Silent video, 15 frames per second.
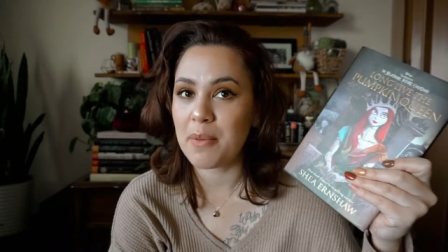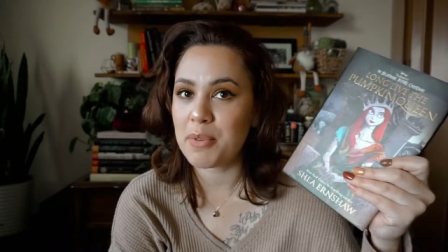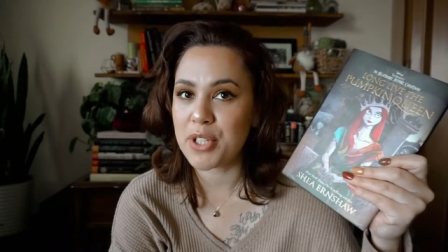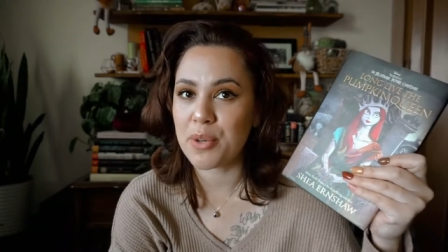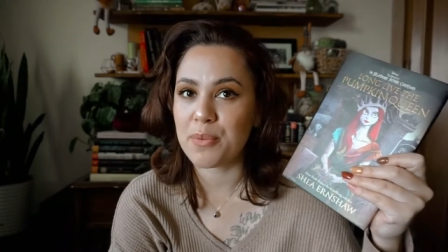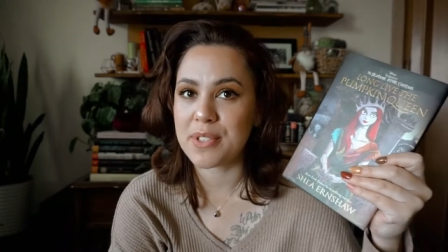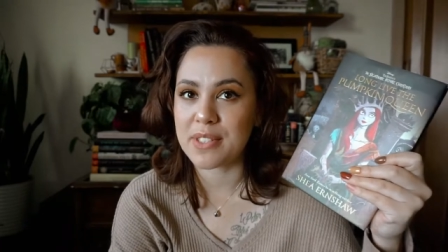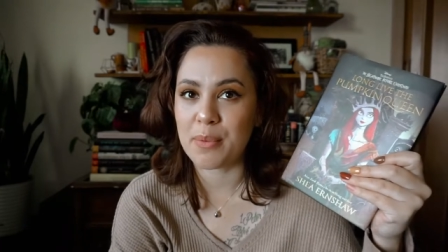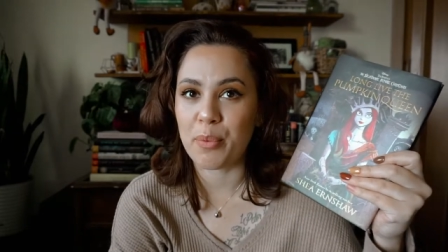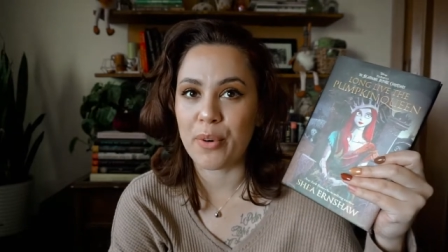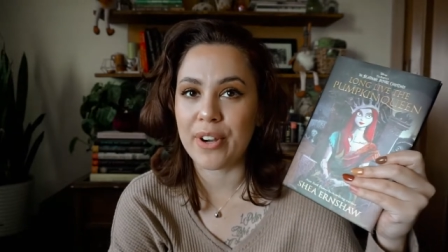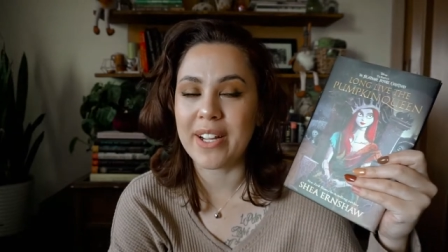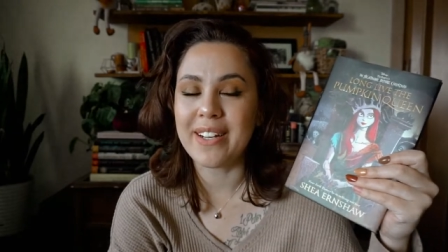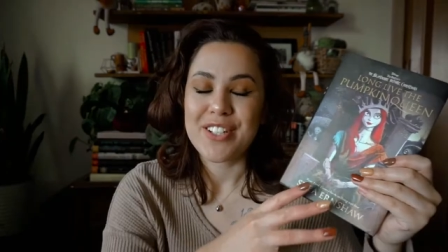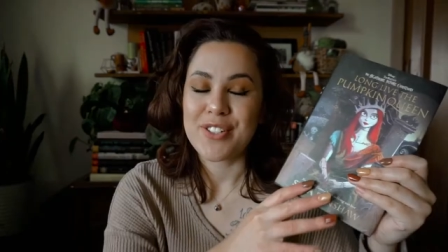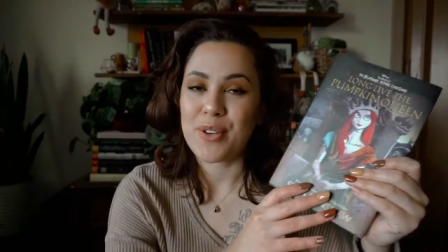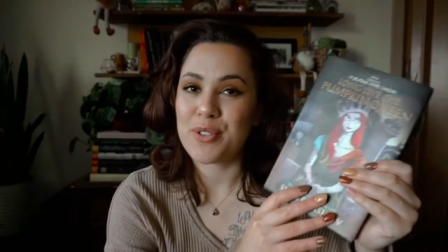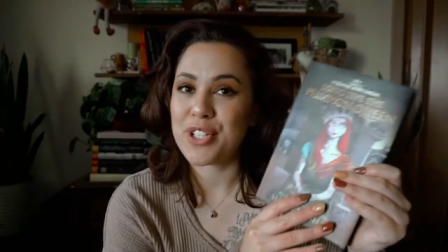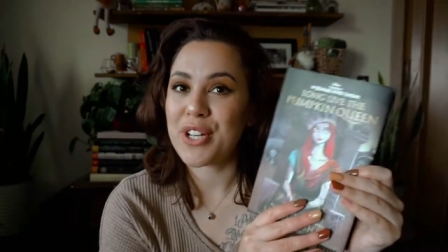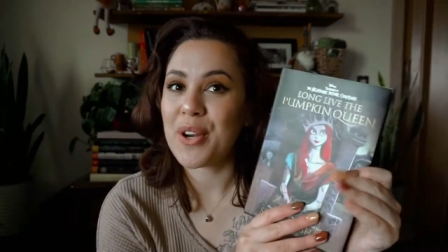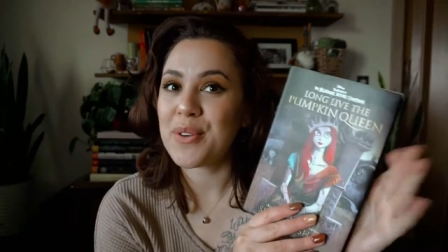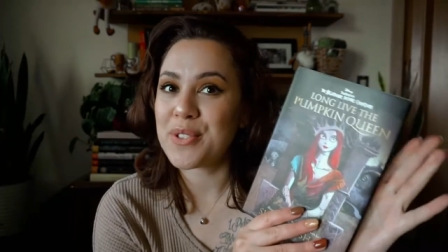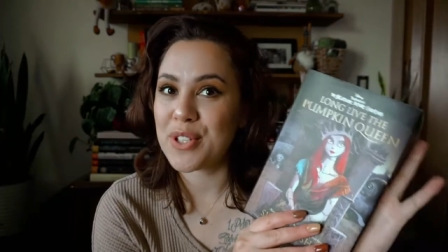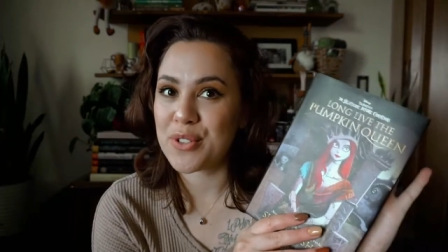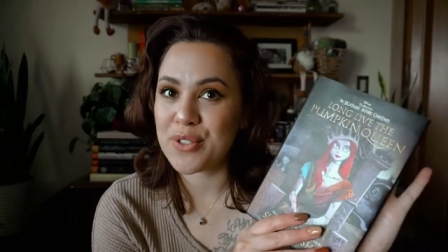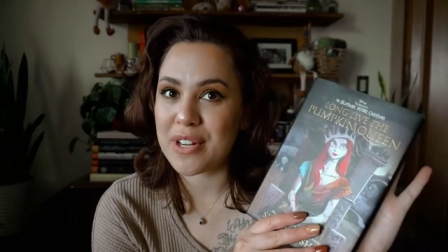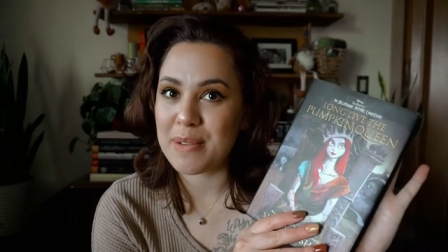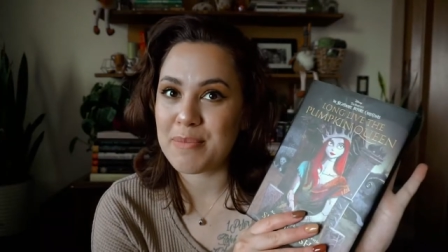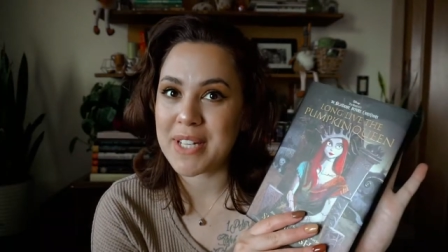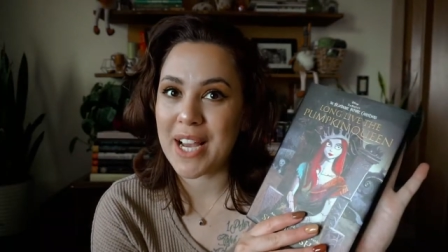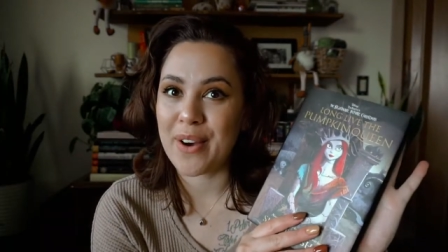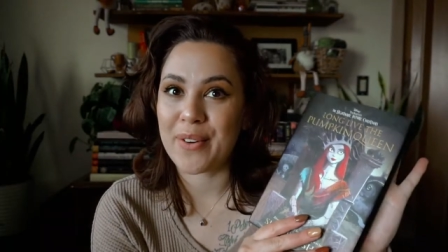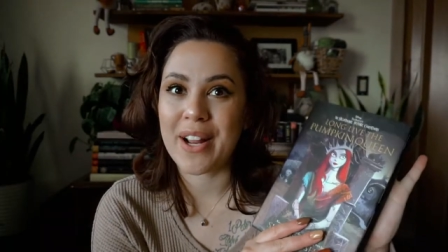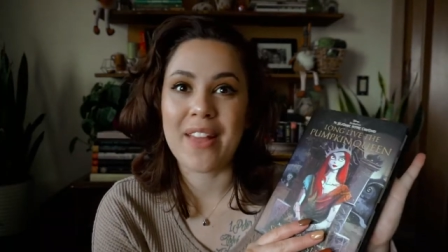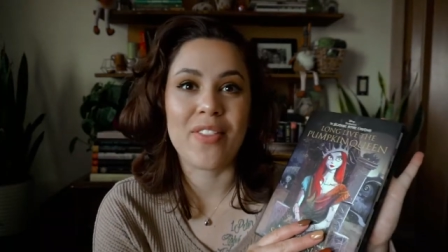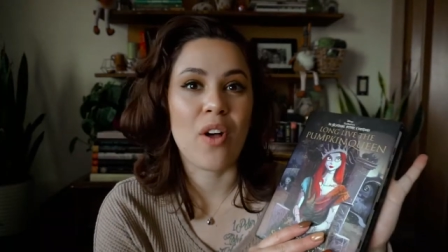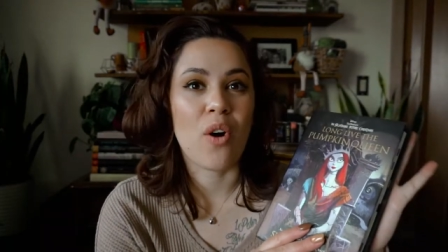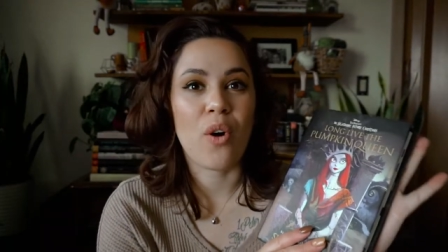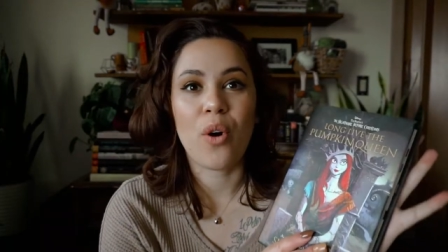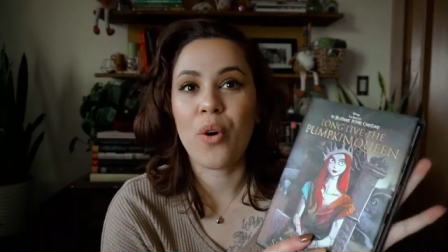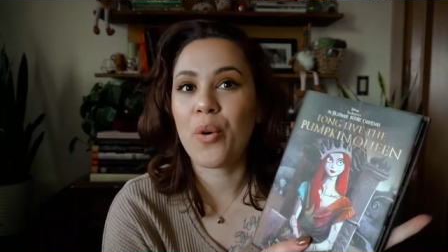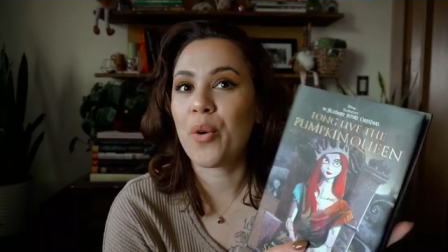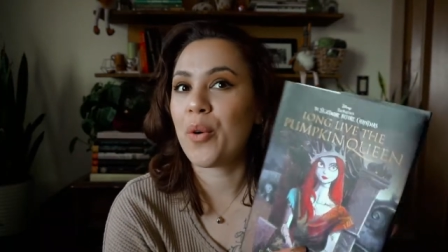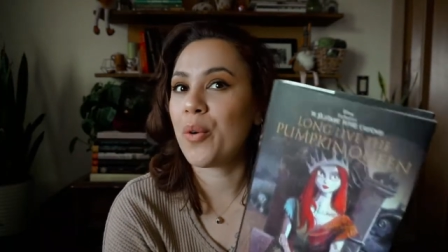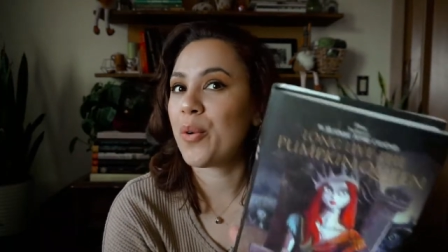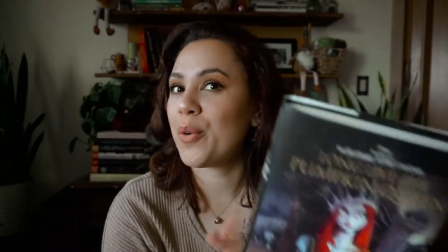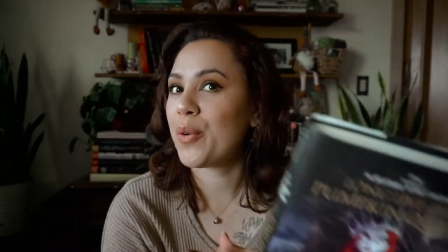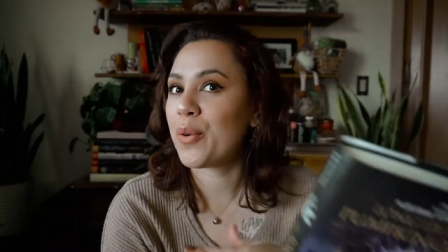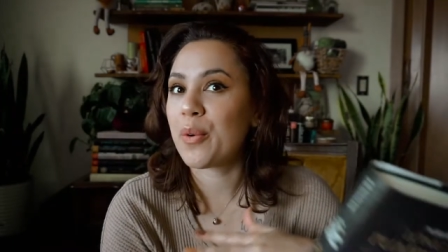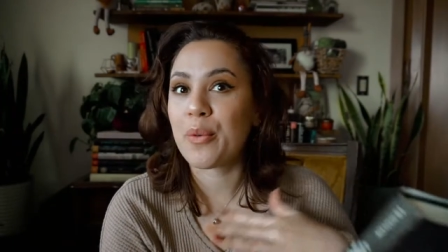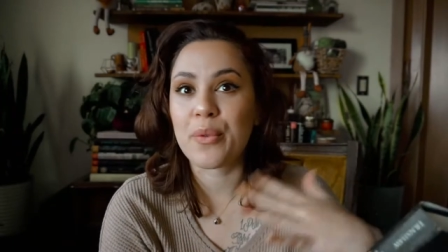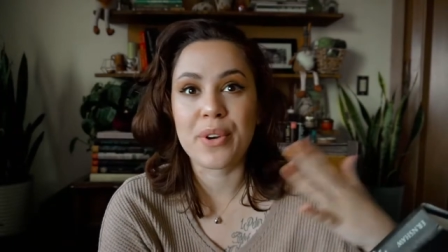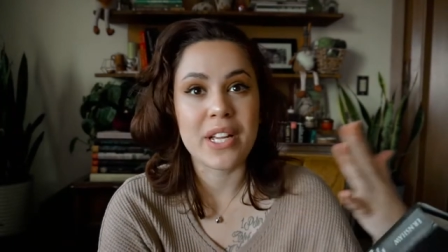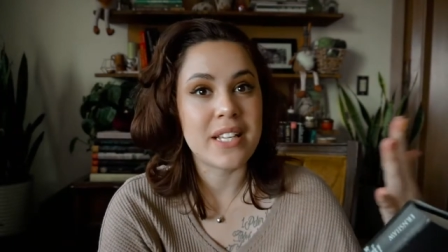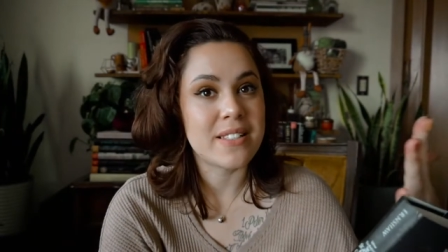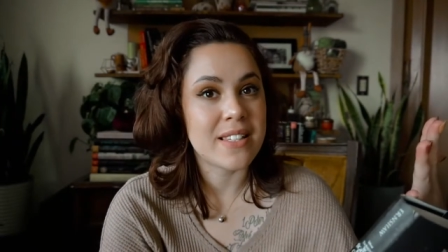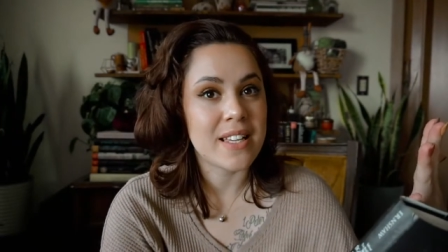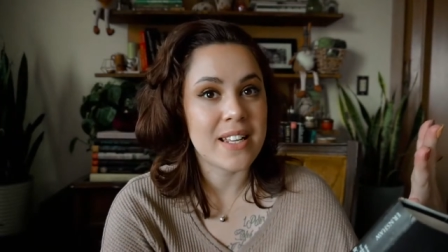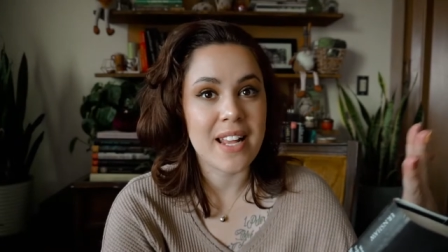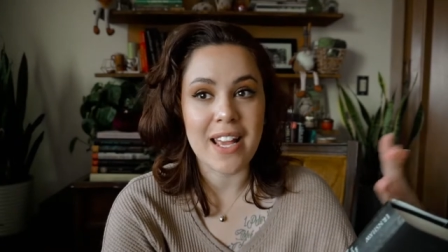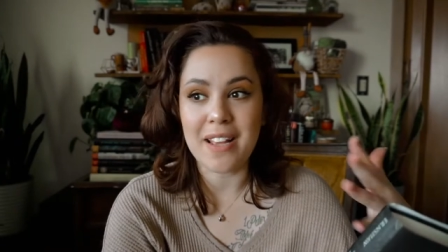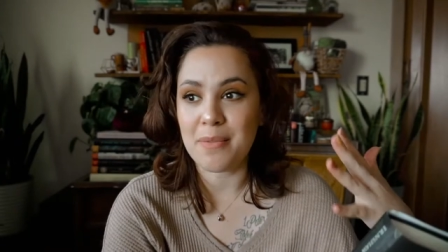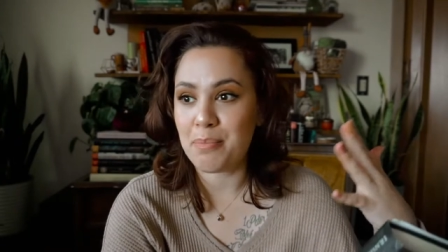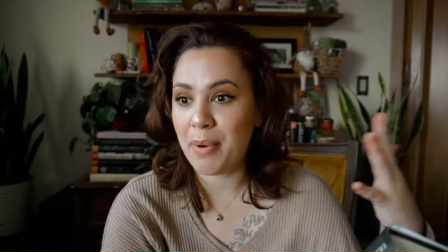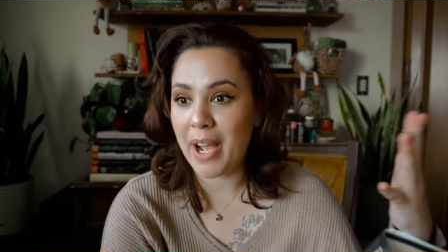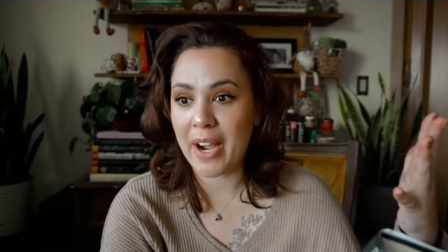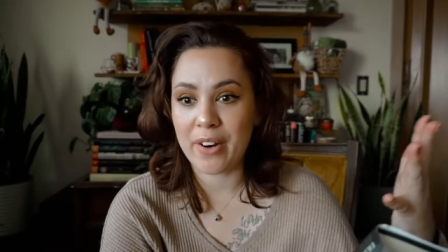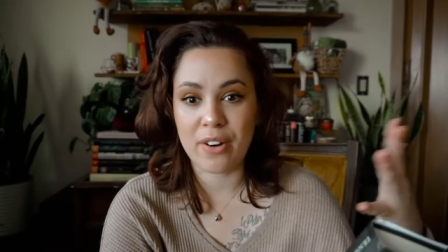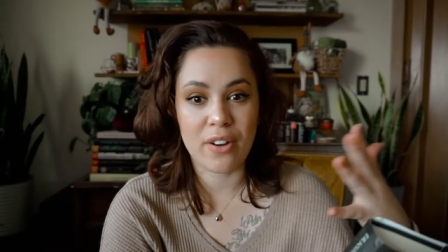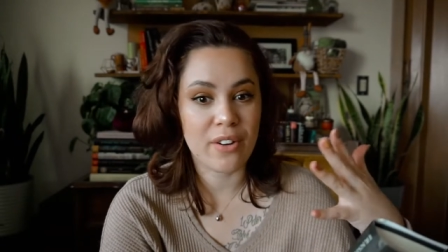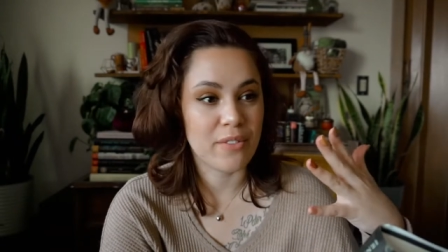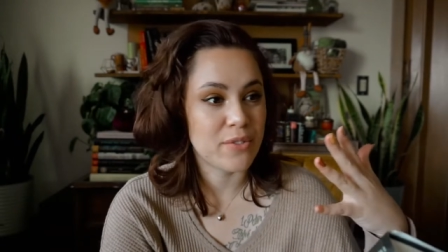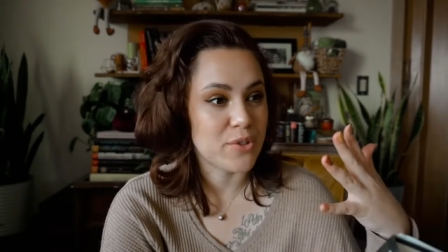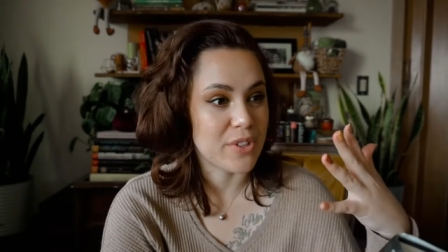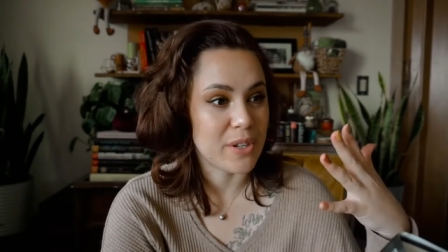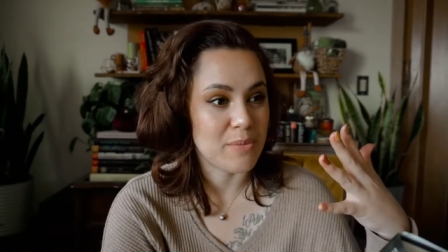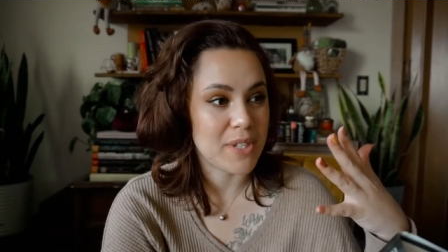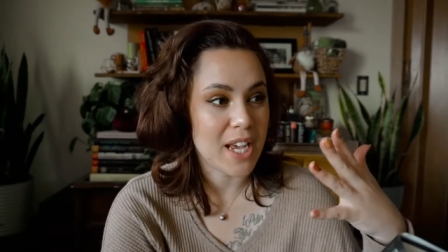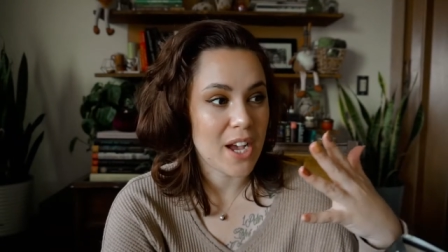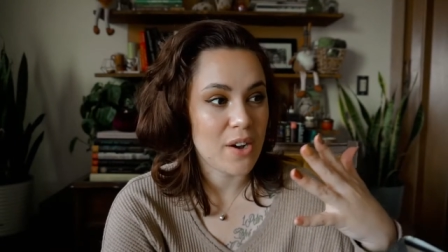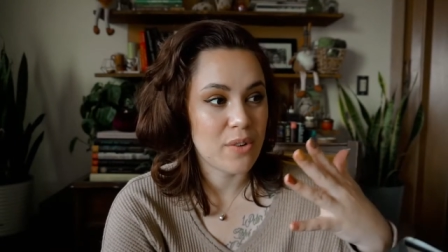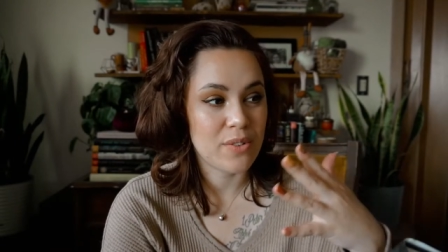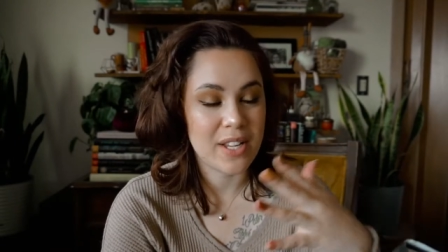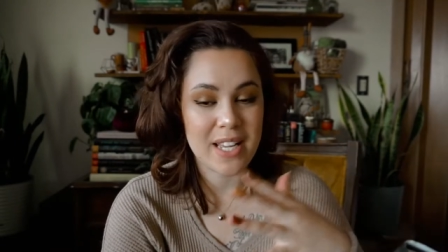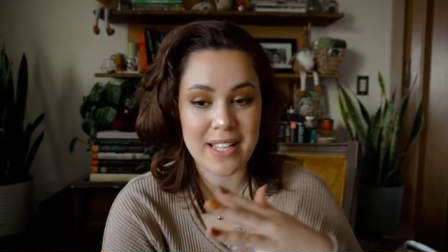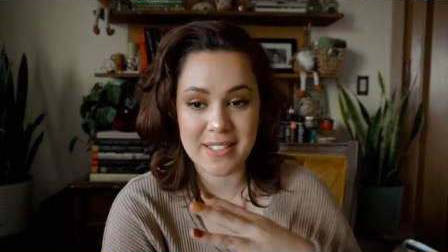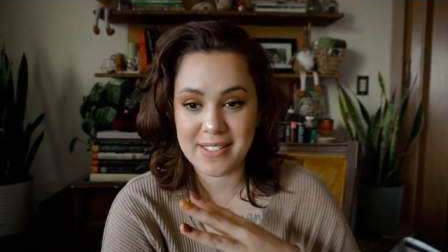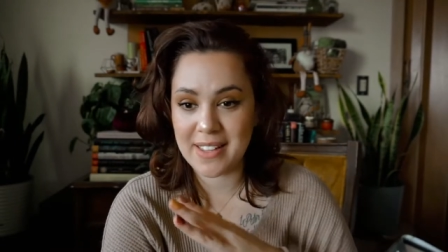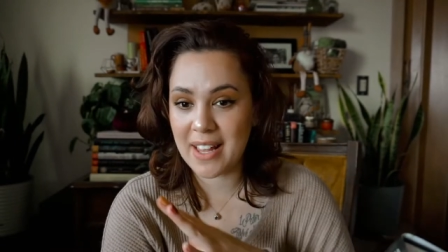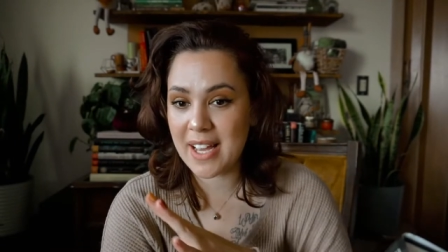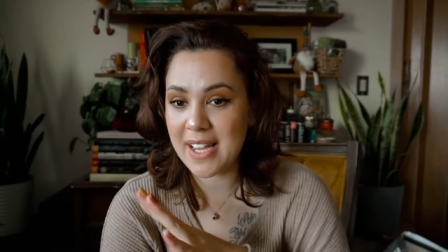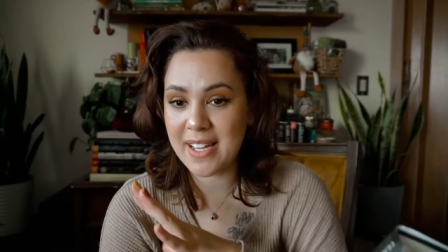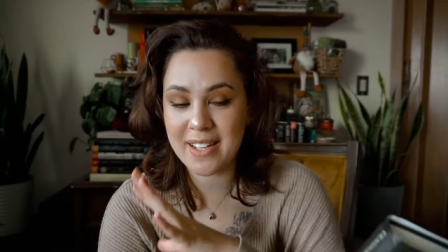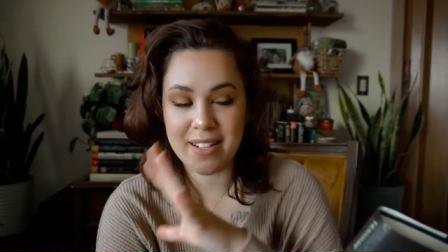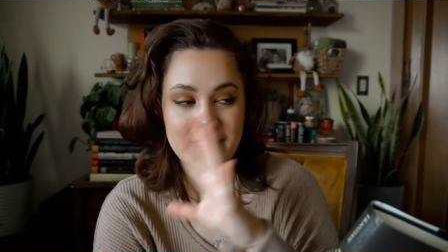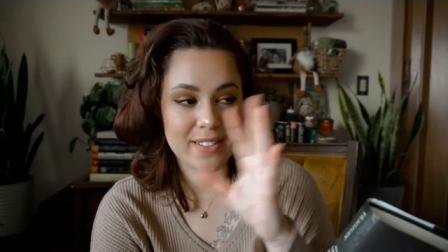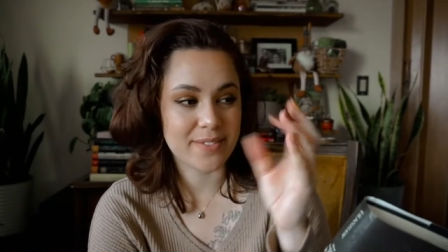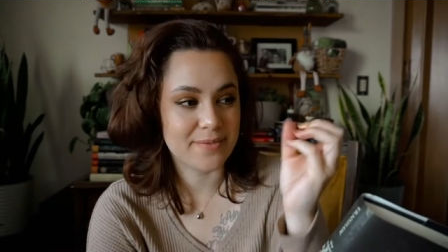I'm sure was the point so she goes to Dreamtown and the whole reason and background of Dreamtown is like